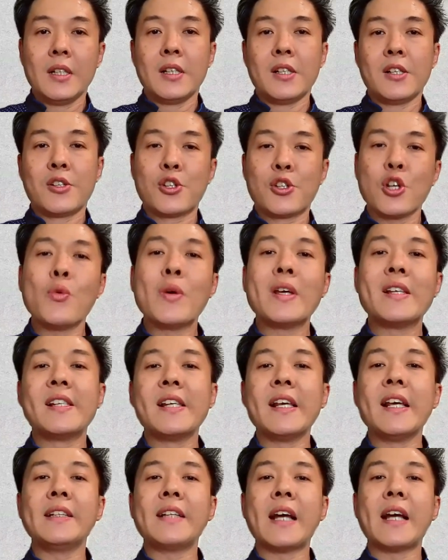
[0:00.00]
So we
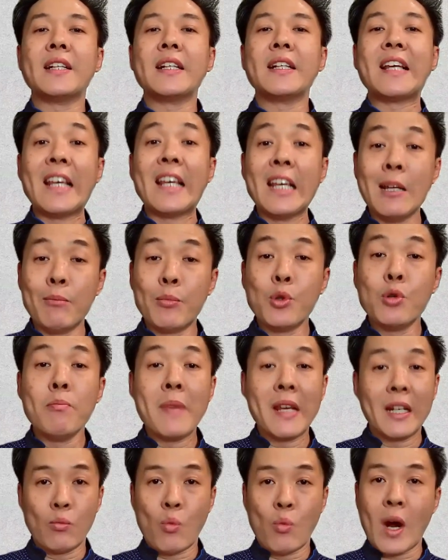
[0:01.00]
see that the Hebrew
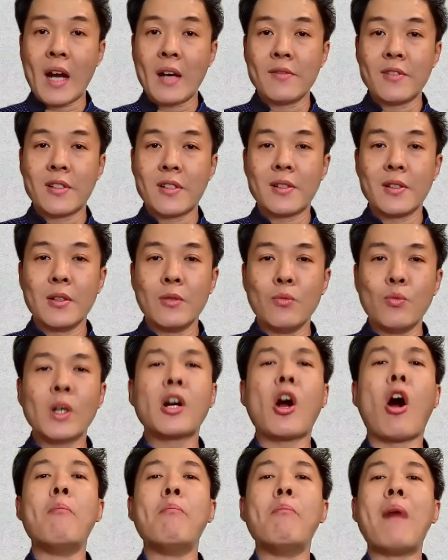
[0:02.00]
midwives were
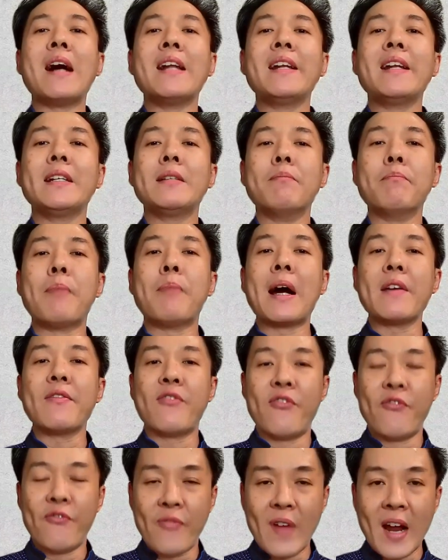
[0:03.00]
commanded by
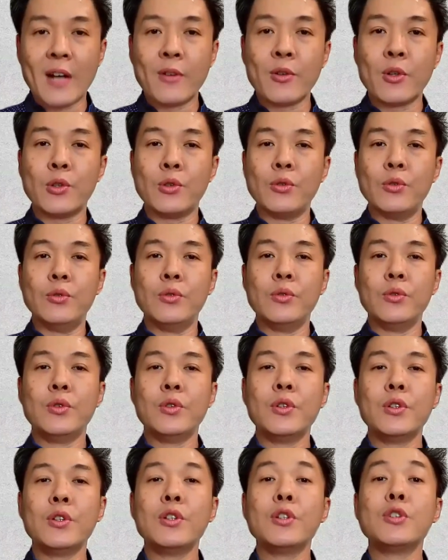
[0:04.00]
Pharaoh
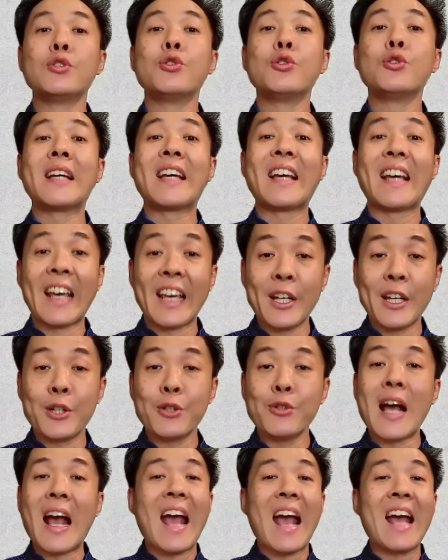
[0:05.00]
to
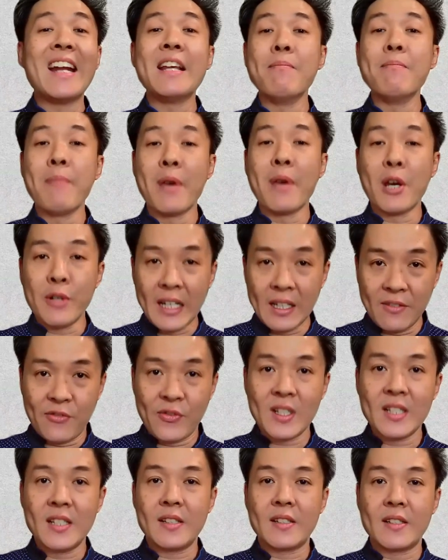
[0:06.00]
kill any male
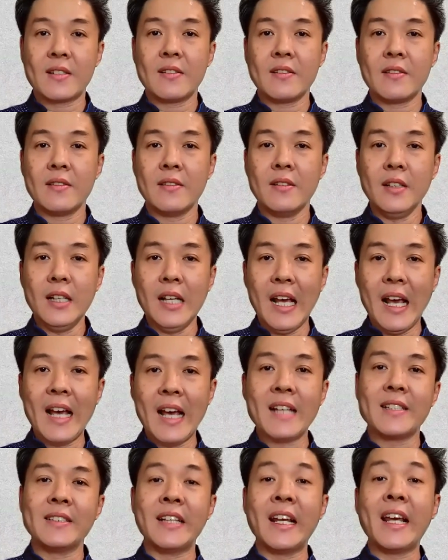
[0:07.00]
infants
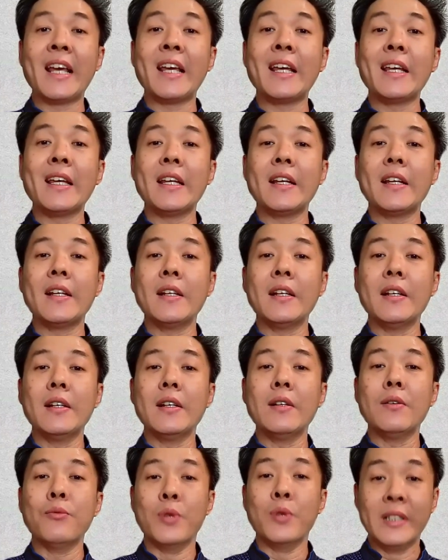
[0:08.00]
as they
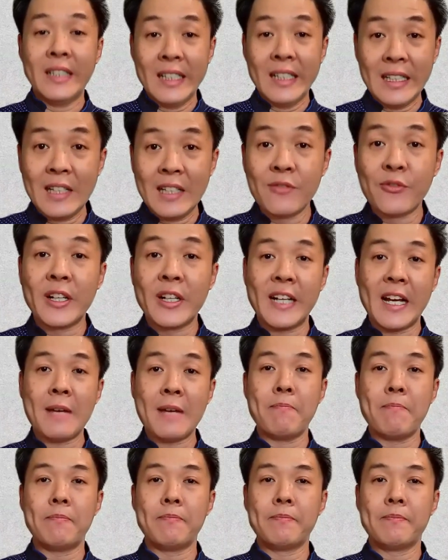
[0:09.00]
were delivering
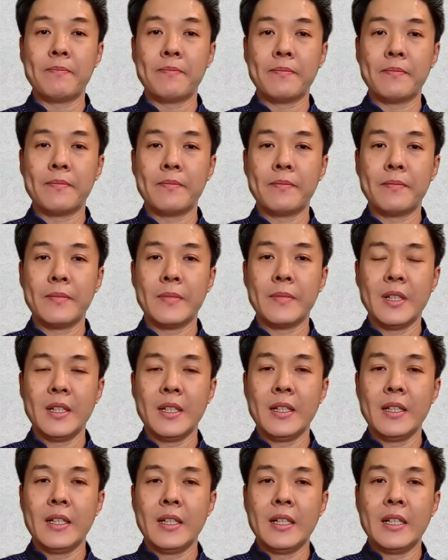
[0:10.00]
them.
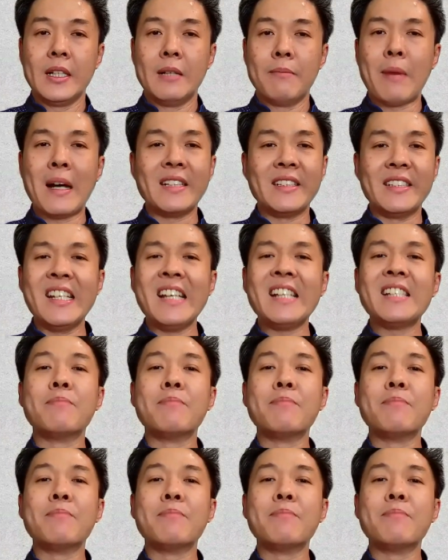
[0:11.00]
But these